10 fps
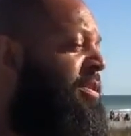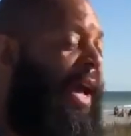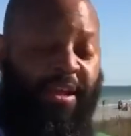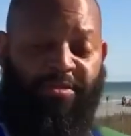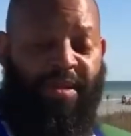You
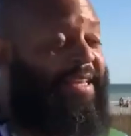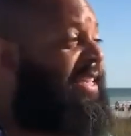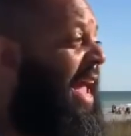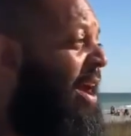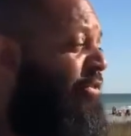still got
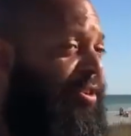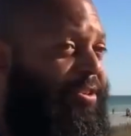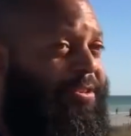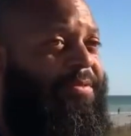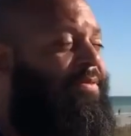Israelites in
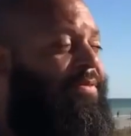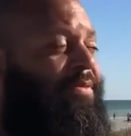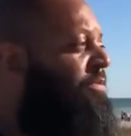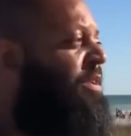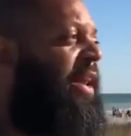Africa.
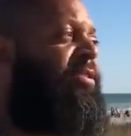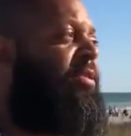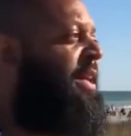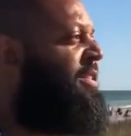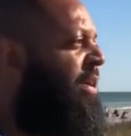You
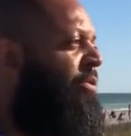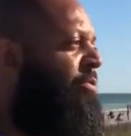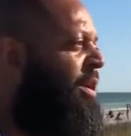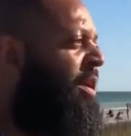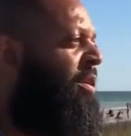got Israelites
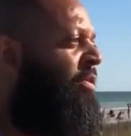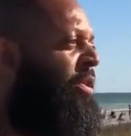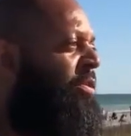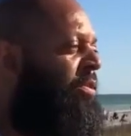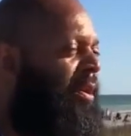everywhere, all
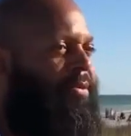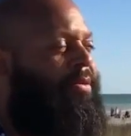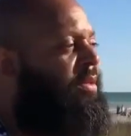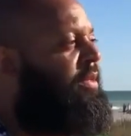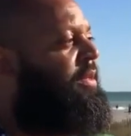over the whole earth.